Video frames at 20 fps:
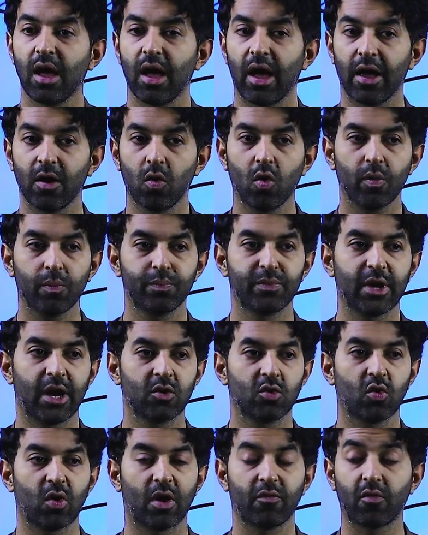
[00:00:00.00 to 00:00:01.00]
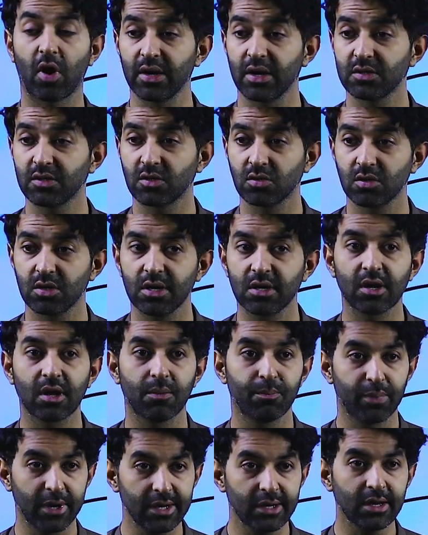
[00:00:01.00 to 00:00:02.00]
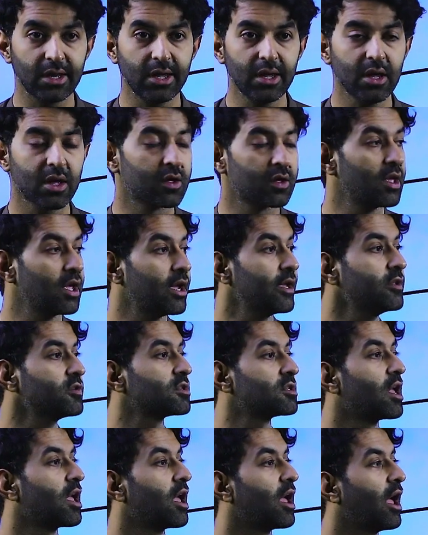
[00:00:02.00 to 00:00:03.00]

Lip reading: I hope that you have understood it completely. Yes.